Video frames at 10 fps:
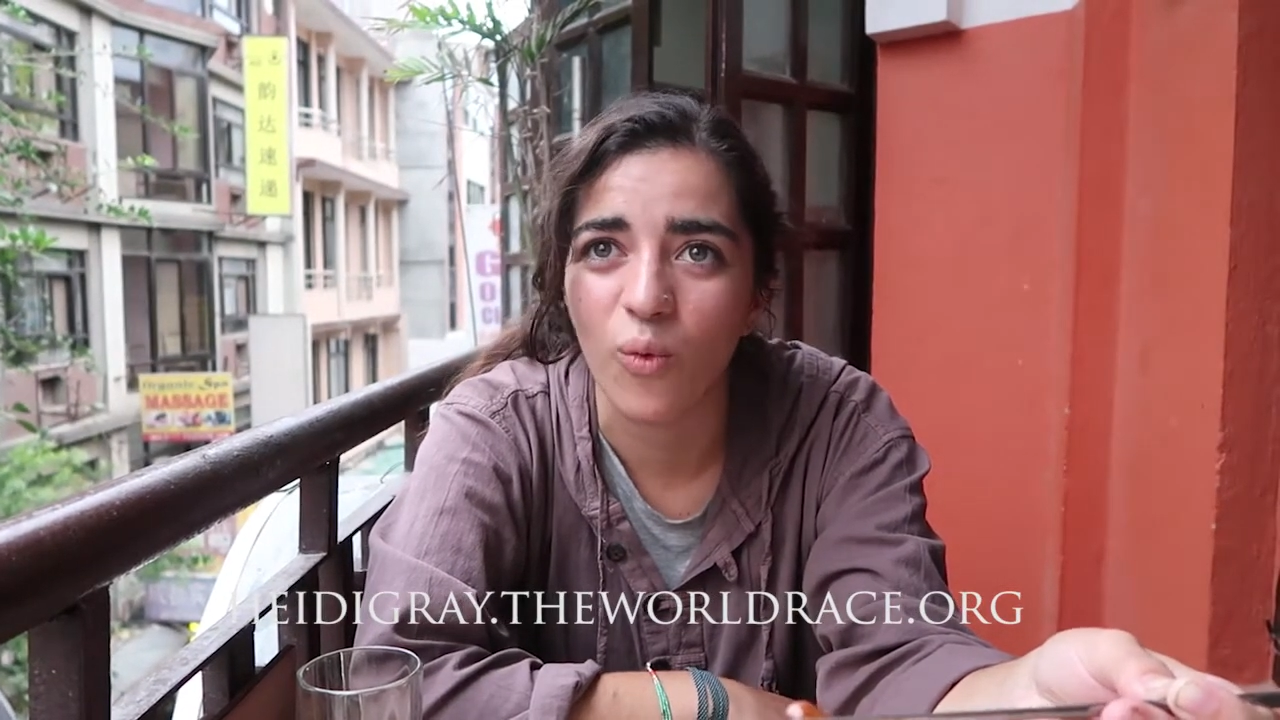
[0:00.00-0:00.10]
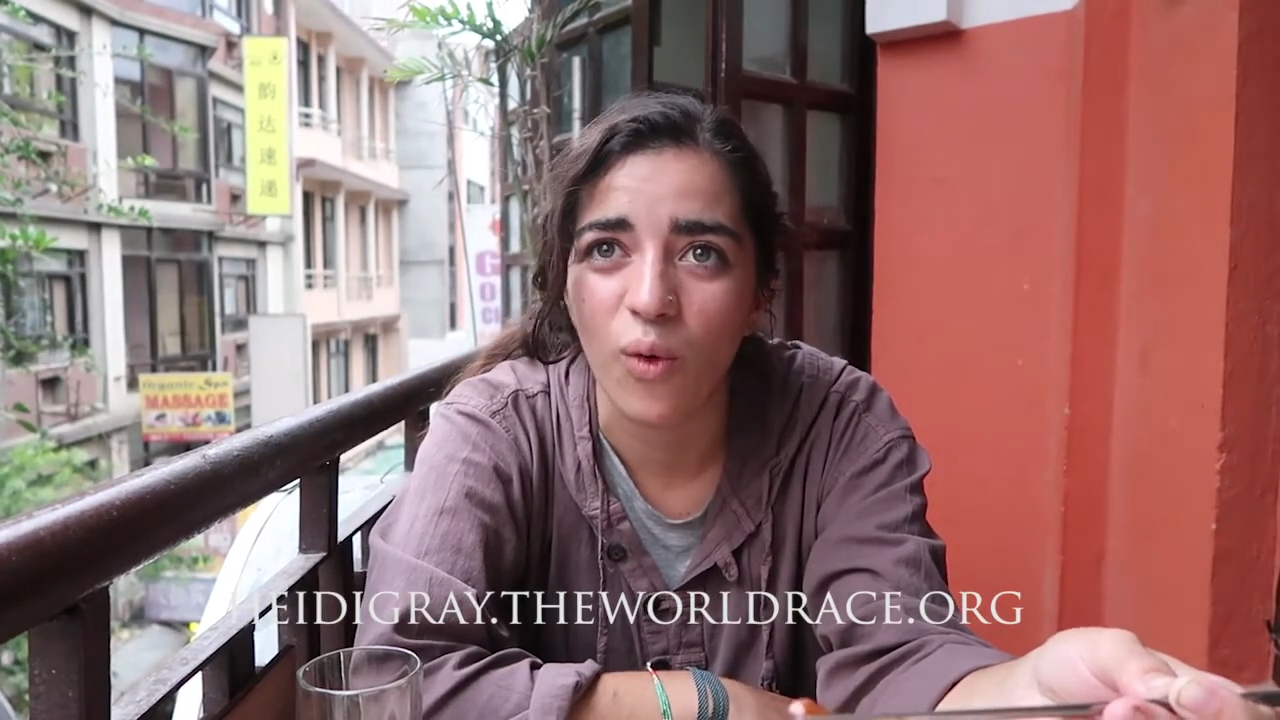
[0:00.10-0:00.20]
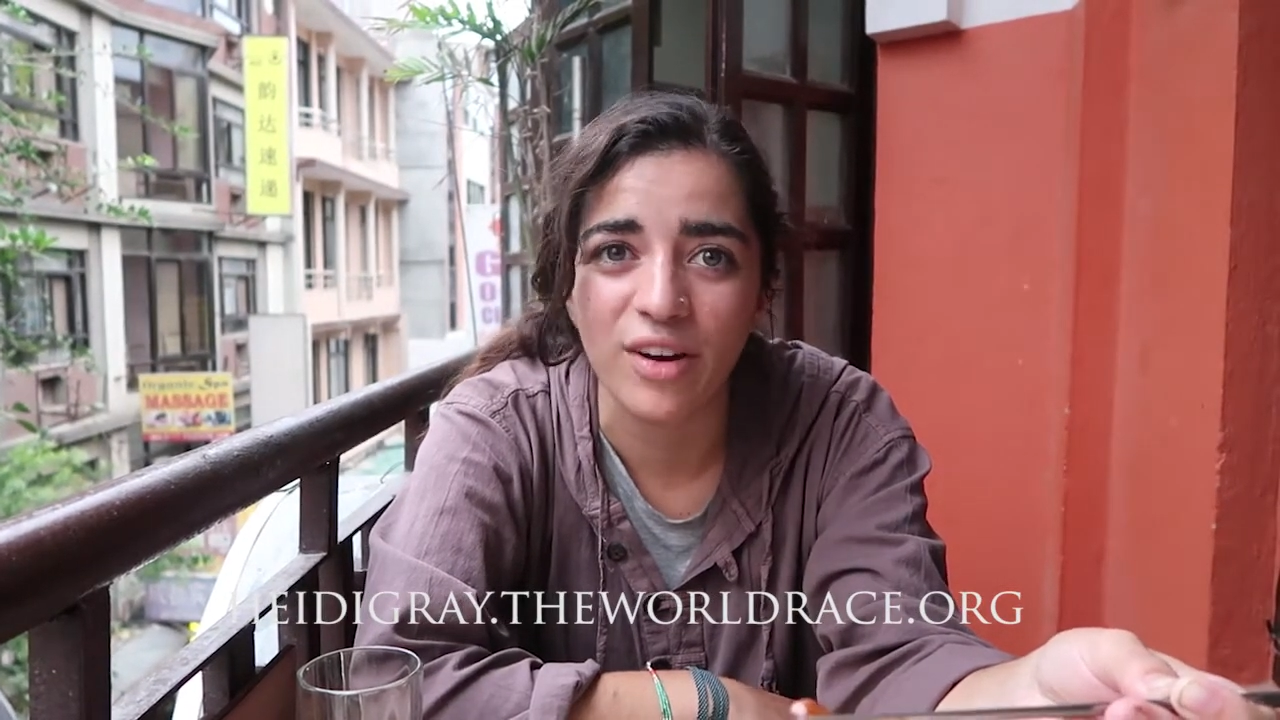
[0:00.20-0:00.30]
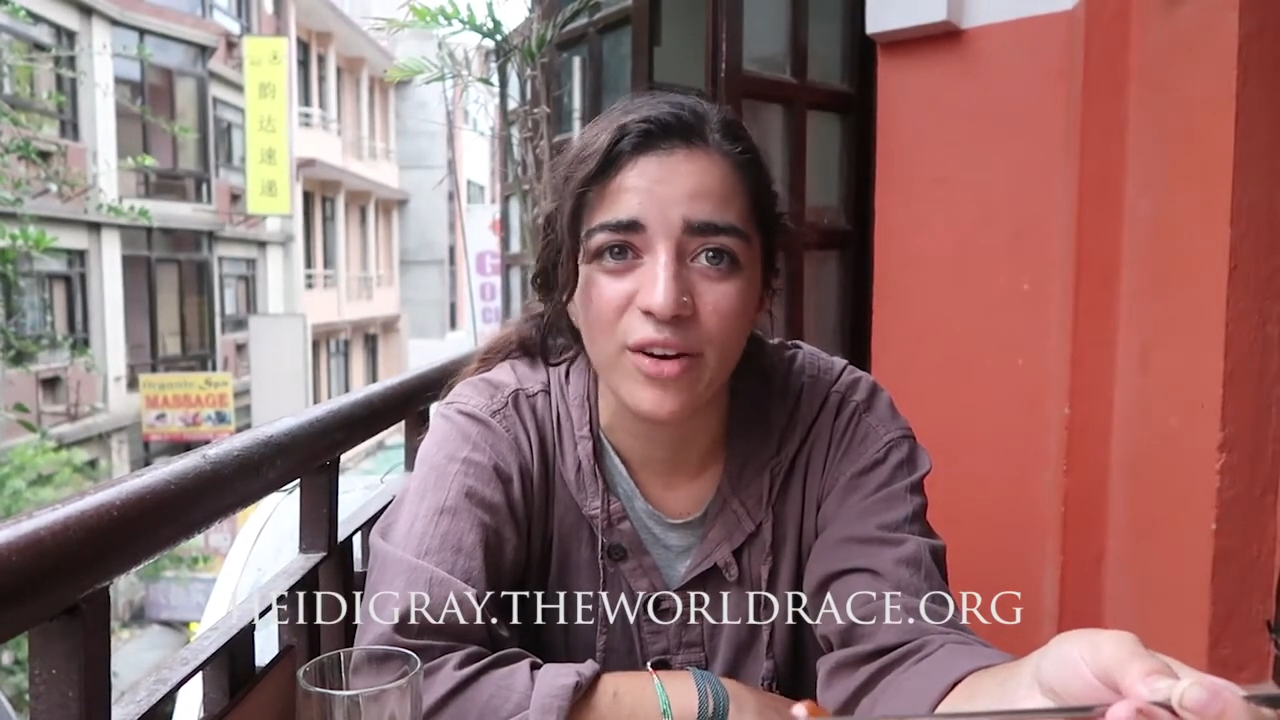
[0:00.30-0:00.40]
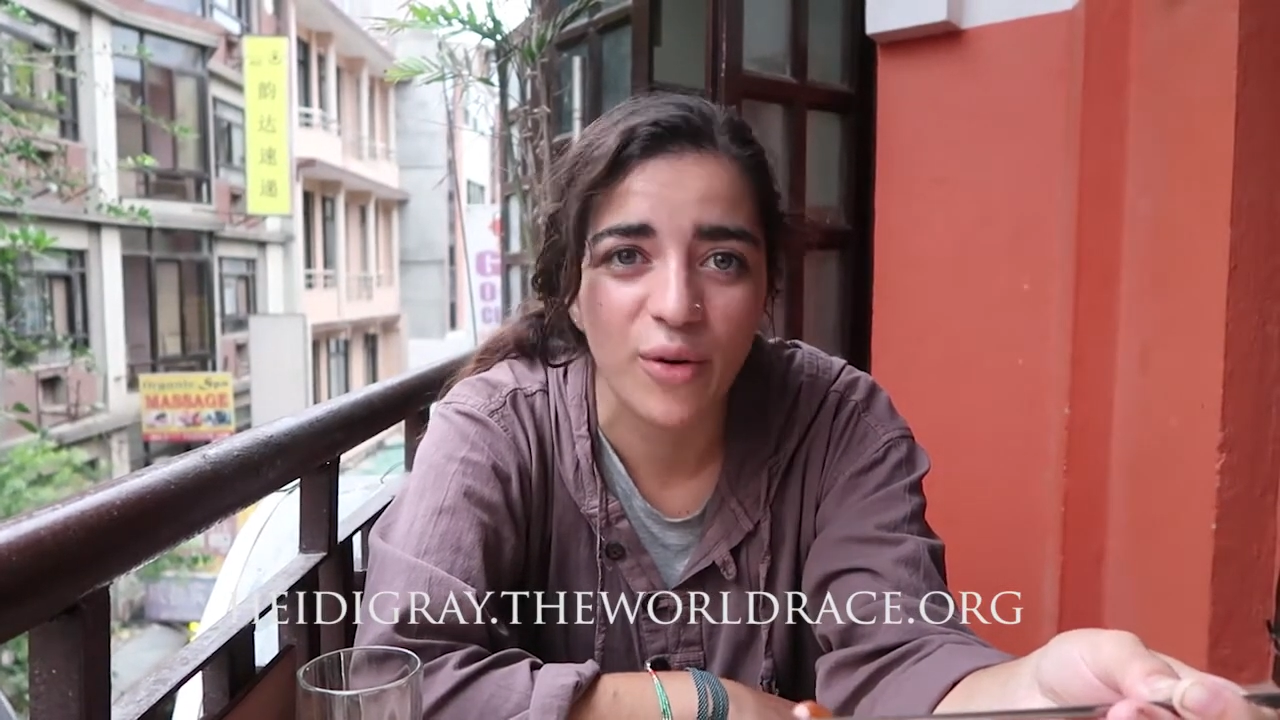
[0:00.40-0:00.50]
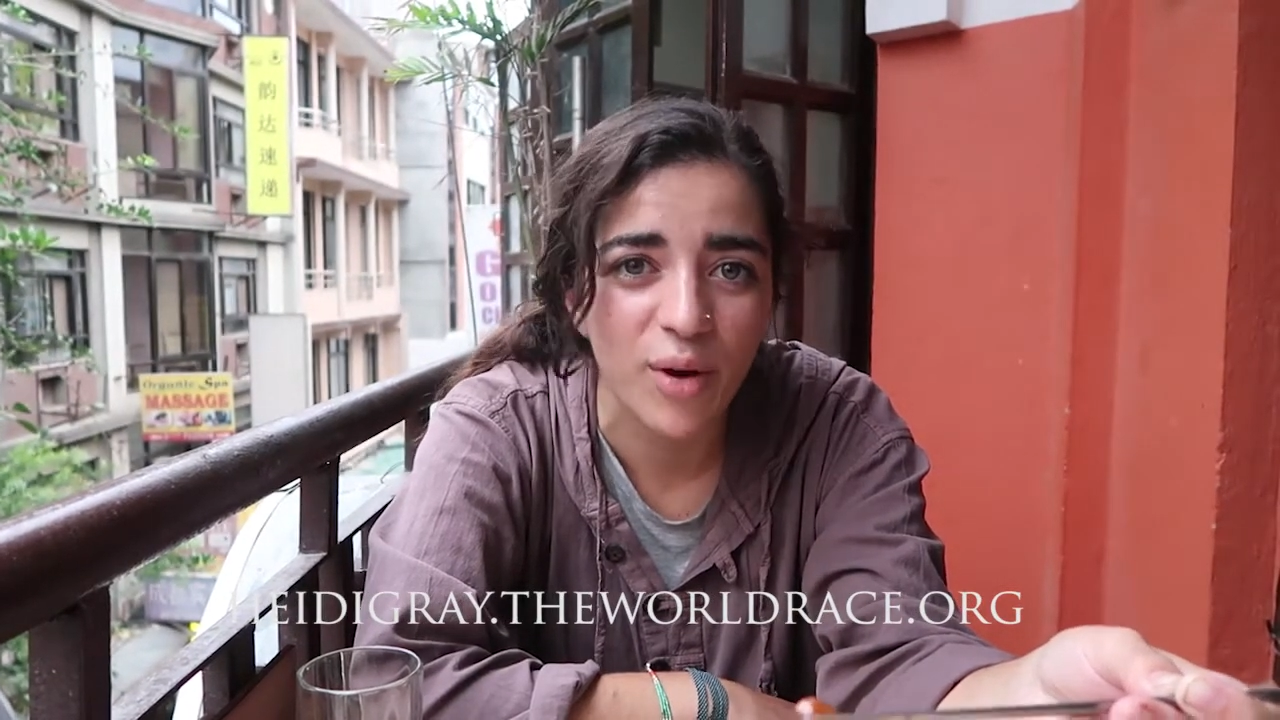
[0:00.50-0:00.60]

Wonder